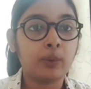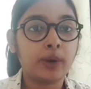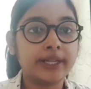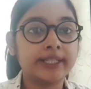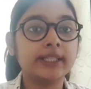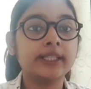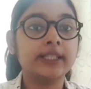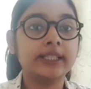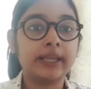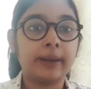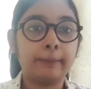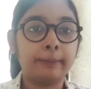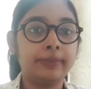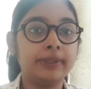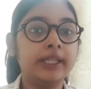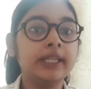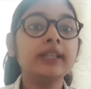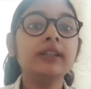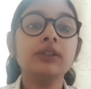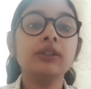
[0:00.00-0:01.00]
requires
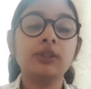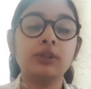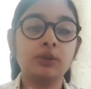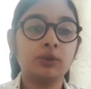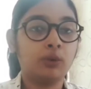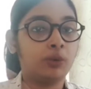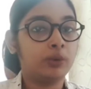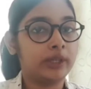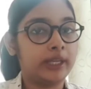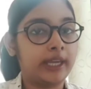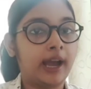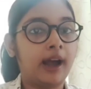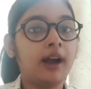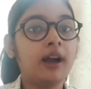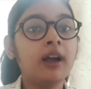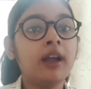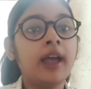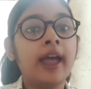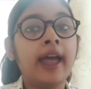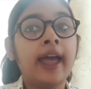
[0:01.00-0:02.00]
tempering, so
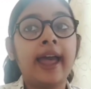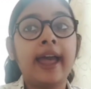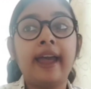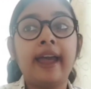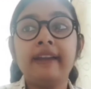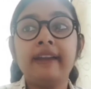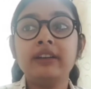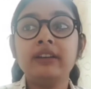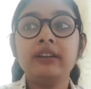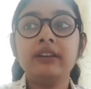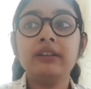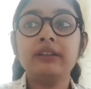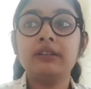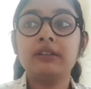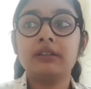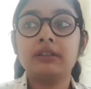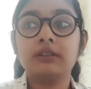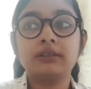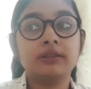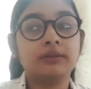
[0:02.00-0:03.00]
yeah.
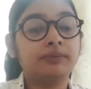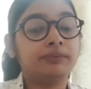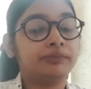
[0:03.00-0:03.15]
And